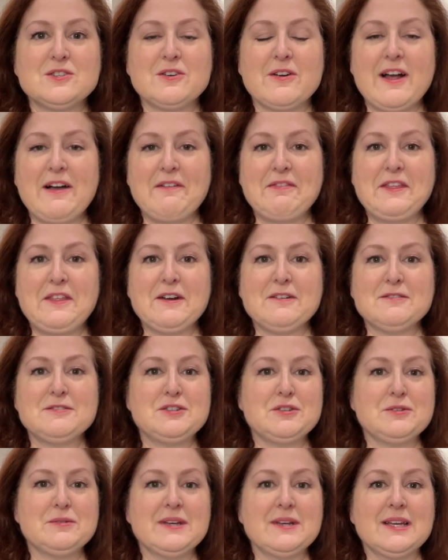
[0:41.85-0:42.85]
are out there
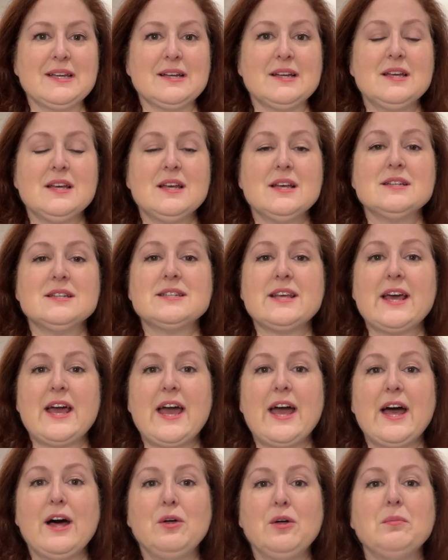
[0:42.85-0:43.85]
doing to
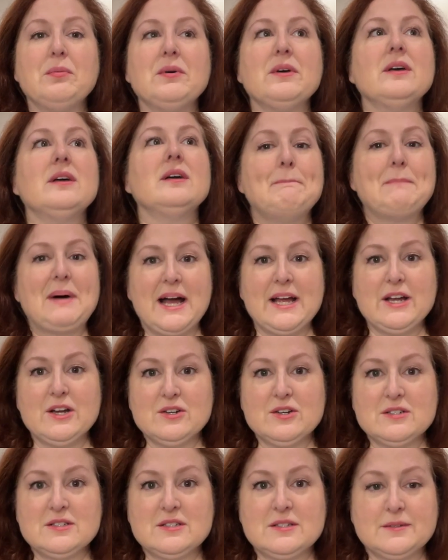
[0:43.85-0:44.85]
help
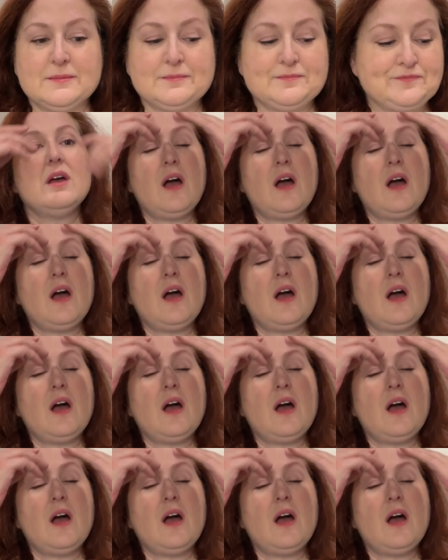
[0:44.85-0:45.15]
buyers.